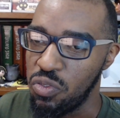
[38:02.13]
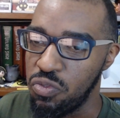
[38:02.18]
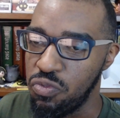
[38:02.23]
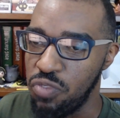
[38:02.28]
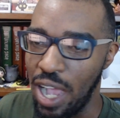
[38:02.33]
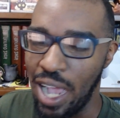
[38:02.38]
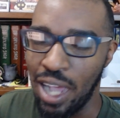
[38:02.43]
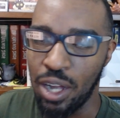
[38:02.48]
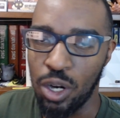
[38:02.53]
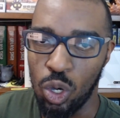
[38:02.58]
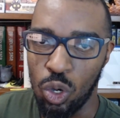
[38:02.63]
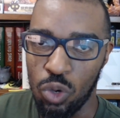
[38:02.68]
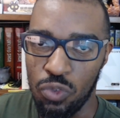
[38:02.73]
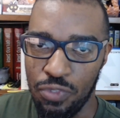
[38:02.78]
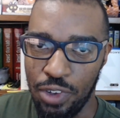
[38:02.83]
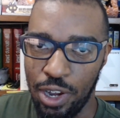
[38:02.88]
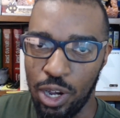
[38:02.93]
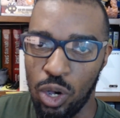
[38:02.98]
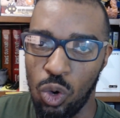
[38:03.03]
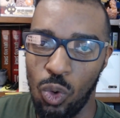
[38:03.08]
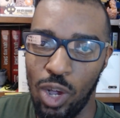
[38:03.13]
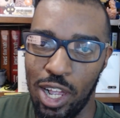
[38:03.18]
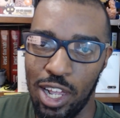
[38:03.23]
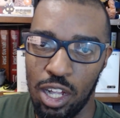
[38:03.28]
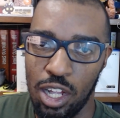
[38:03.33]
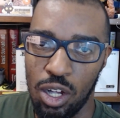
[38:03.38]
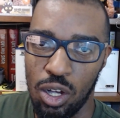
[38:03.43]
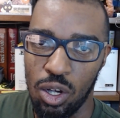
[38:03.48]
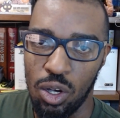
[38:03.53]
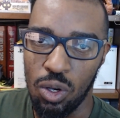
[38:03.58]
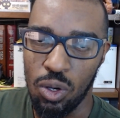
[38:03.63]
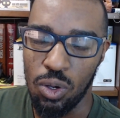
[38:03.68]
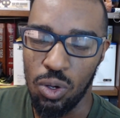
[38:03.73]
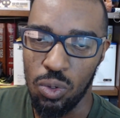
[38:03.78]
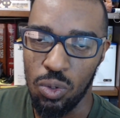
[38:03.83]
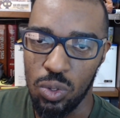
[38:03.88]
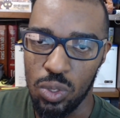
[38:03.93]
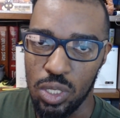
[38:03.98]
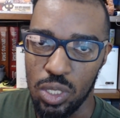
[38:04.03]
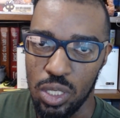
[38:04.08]
final farewell
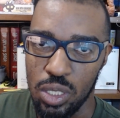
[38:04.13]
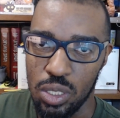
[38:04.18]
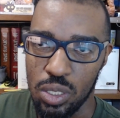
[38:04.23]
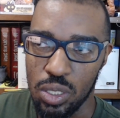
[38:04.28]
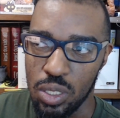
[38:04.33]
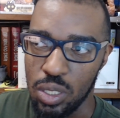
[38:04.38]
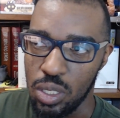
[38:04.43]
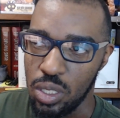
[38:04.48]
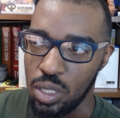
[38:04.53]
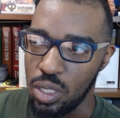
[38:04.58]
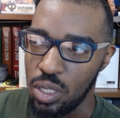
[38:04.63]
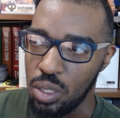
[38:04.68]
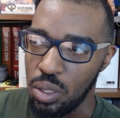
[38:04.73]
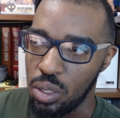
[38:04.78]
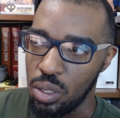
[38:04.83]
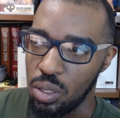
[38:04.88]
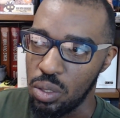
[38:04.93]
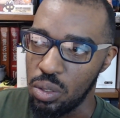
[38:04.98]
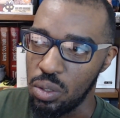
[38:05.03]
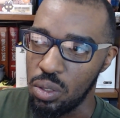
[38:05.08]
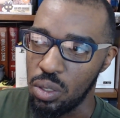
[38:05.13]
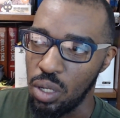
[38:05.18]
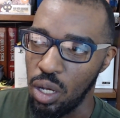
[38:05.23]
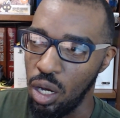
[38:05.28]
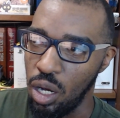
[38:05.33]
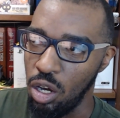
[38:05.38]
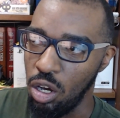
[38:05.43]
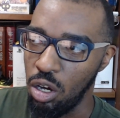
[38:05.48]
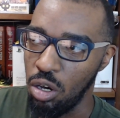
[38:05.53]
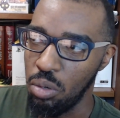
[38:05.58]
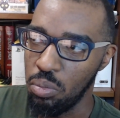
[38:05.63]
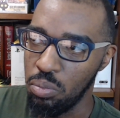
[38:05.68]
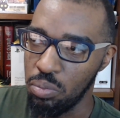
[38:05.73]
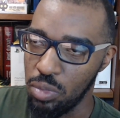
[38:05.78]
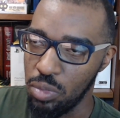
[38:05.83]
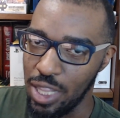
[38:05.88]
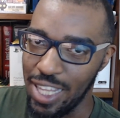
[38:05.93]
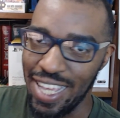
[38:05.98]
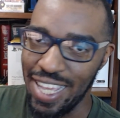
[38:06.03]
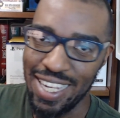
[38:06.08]
um,
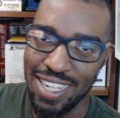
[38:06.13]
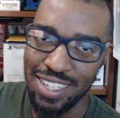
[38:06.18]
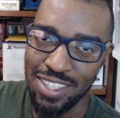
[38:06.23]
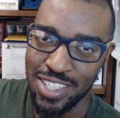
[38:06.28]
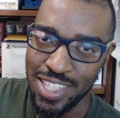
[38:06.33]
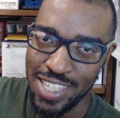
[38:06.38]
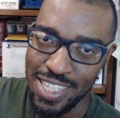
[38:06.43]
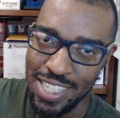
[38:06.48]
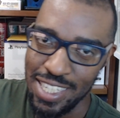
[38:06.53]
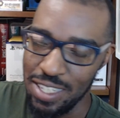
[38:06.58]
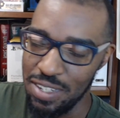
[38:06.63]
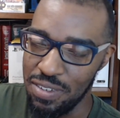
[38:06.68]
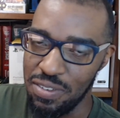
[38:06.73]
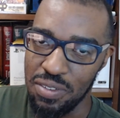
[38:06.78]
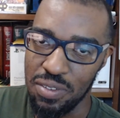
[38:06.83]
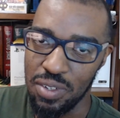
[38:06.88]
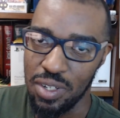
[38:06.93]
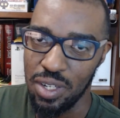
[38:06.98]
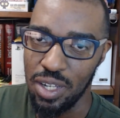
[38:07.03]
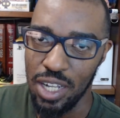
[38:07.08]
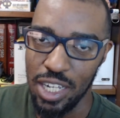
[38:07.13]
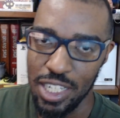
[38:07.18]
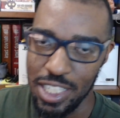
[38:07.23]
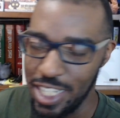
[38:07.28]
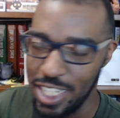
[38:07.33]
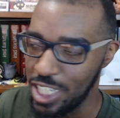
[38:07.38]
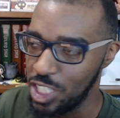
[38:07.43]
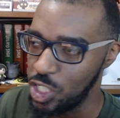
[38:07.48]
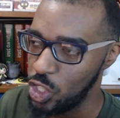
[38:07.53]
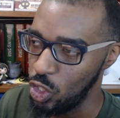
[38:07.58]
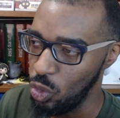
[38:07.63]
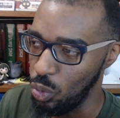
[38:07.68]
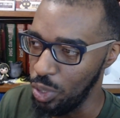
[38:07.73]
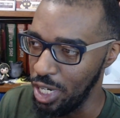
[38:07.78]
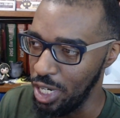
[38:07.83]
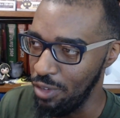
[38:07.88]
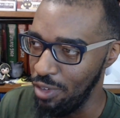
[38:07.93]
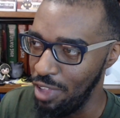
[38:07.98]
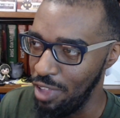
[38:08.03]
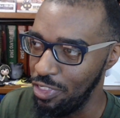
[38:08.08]
legacy edition or whatever.
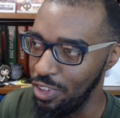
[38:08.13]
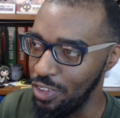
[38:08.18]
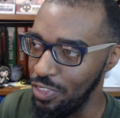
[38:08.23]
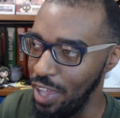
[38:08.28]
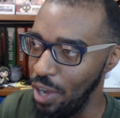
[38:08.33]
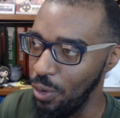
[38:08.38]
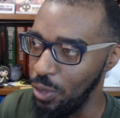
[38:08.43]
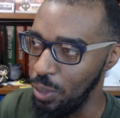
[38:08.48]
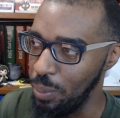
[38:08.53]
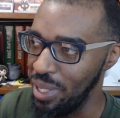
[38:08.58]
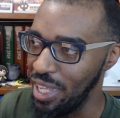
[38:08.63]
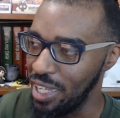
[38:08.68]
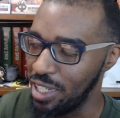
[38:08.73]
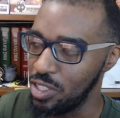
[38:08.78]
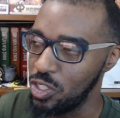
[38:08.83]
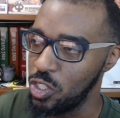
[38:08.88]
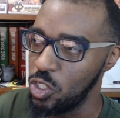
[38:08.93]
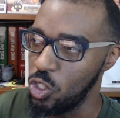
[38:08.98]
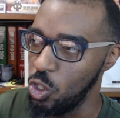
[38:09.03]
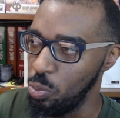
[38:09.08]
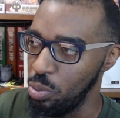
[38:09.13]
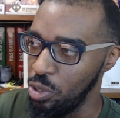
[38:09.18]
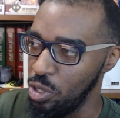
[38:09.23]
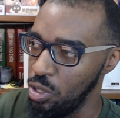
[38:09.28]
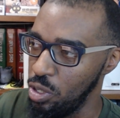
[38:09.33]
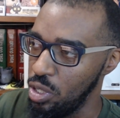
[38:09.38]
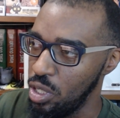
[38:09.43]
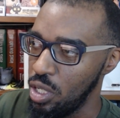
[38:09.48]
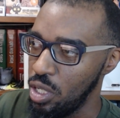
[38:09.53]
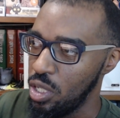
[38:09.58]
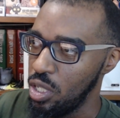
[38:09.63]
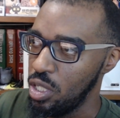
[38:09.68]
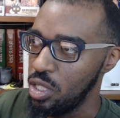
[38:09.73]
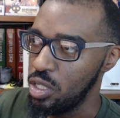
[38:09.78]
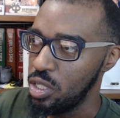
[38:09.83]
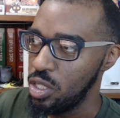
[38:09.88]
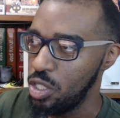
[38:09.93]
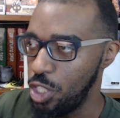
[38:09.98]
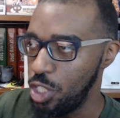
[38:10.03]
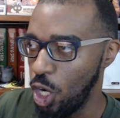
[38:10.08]
I think that would have been like a super
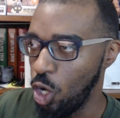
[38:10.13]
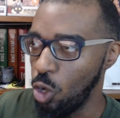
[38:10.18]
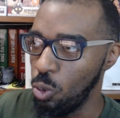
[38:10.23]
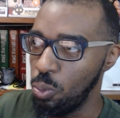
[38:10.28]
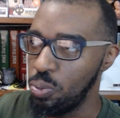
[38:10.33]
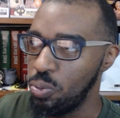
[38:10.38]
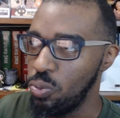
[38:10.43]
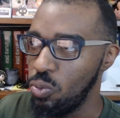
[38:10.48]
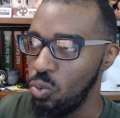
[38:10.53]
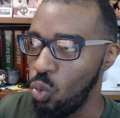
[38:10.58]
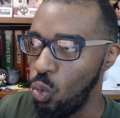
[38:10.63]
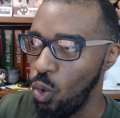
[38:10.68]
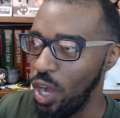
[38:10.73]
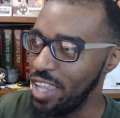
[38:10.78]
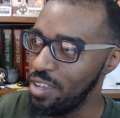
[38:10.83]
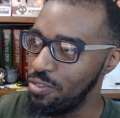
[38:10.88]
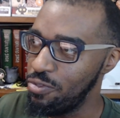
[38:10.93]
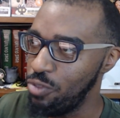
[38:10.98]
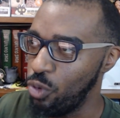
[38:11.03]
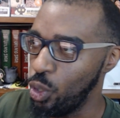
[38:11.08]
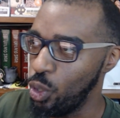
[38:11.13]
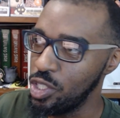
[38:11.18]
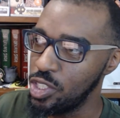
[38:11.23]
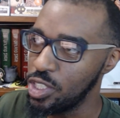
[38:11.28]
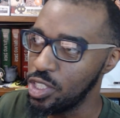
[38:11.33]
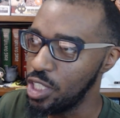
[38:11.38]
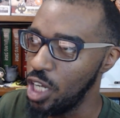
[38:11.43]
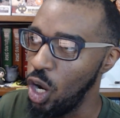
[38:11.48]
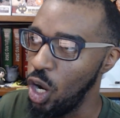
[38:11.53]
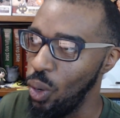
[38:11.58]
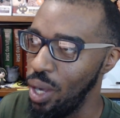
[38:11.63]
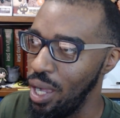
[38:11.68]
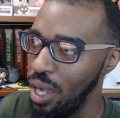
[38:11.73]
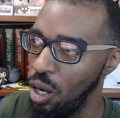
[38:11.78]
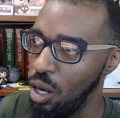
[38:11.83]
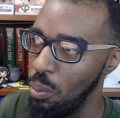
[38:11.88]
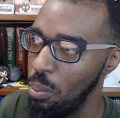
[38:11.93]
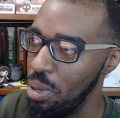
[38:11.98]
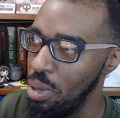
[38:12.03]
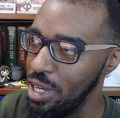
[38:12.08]
dope wait for it to go out,
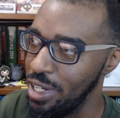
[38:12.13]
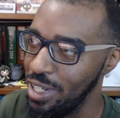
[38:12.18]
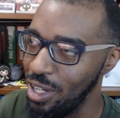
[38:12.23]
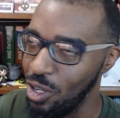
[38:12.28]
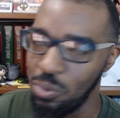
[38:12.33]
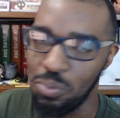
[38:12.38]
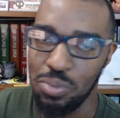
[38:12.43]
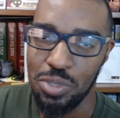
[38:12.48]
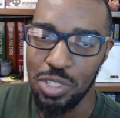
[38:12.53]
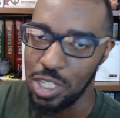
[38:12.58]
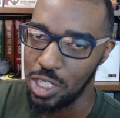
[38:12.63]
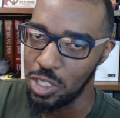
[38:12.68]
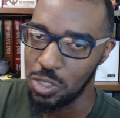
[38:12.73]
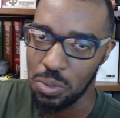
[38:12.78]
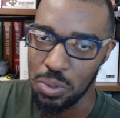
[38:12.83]
but nope, just